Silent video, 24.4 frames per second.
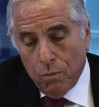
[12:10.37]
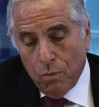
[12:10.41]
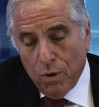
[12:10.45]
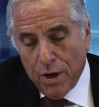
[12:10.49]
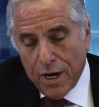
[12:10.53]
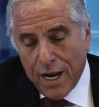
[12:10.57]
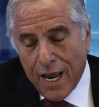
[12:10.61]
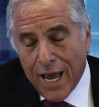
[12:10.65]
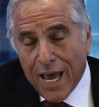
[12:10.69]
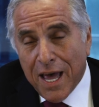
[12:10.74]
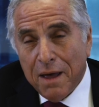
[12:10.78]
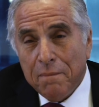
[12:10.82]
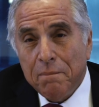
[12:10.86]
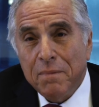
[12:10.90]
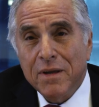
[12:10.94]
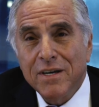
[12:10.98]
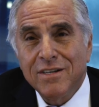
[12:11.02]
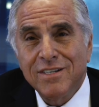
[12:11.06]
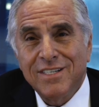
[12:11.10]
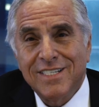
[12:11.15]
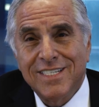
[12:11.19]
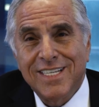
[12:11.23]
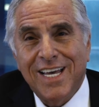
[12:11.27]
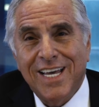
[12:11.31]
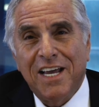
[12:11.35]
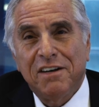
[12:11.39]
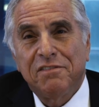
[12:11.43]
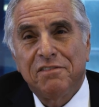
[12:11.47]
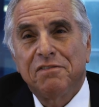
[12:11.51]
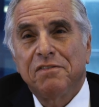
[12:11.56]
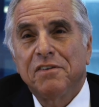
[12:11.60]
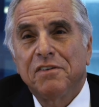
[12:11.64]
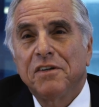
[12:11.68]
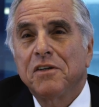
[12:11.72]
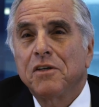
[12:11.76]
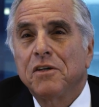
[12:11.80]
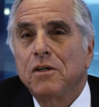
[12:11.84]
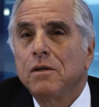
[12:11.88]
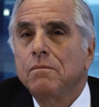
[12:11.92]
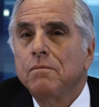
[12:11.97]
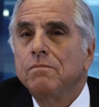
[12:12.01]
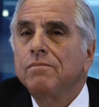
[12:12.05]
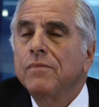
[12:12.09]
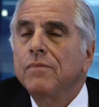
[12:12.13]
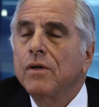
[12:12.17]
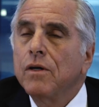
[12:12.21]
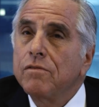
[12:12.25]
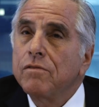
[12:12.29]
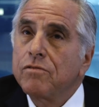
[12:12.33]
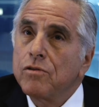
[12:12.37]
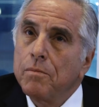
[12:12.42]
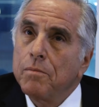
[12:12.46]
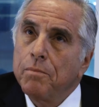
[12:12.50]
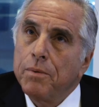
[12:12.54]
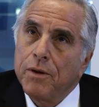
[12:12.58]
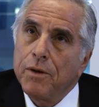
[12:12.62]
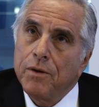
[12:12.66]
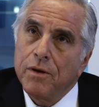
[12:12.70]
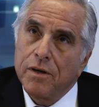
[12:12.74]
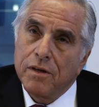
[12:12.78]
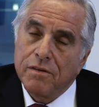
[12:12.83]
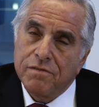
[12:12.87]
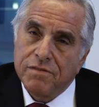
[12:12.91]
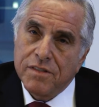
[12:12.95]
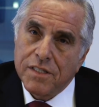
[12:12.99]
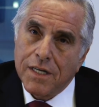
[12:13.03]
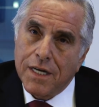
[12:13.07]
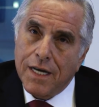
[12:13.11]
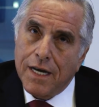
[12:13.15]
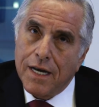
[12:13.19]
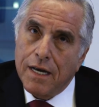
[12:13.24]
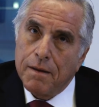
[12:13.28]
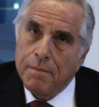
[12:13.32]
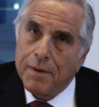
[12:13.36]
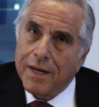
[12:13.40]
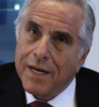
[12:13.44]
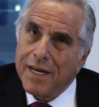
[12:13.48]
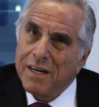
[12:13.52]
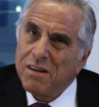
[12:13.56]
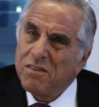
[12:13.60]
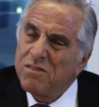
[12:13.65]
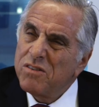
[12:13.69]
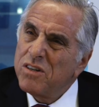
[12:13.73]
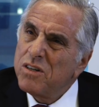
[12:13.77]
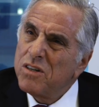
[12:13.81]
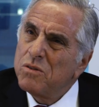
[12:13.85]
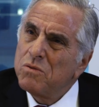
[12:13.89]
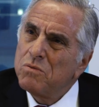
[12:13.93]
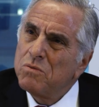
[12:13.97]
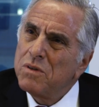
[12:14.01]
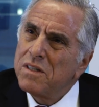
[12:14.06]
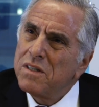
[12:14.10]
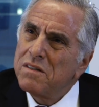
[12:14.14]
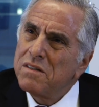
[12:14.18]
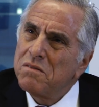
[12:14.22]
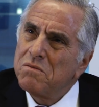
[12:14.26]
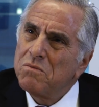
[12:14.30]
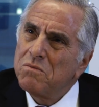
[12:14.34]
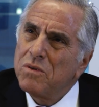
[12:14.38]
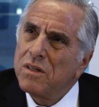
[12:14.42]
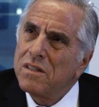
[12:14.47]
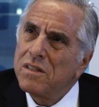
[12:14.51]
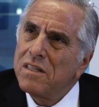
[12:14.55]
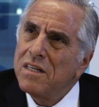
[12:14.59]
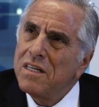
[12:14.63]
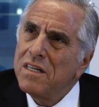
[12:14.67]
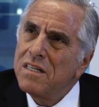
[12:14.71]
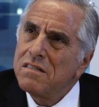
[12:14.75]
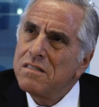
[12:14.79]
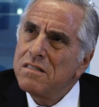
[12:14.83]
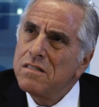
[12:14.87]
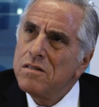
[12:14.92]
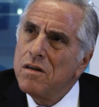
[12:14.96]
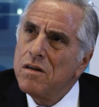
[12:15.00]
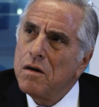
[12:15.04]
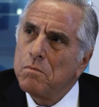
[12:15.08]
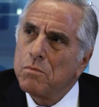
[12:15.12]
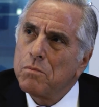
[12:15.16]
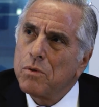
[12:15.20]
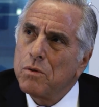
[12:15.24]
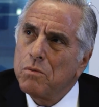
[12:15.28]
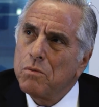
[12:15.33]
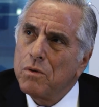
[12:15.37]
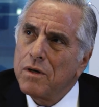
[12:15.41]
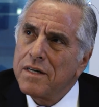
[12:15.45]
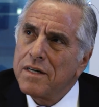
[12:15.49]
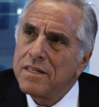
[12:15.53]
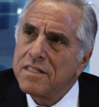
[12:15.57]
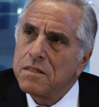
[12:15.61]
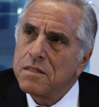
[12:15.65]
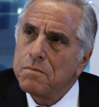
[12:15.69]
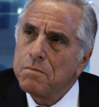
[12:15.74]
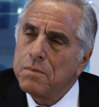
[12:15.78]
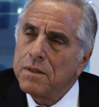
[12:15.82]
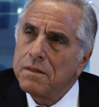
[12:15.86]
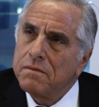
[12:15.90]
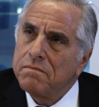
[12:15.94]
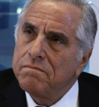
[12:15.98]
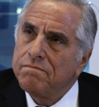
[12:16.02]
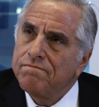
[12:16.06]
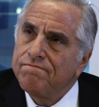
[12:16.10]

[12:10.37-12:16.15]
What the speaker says: What happened to that firm over a period of time, and I don't know what its number was, but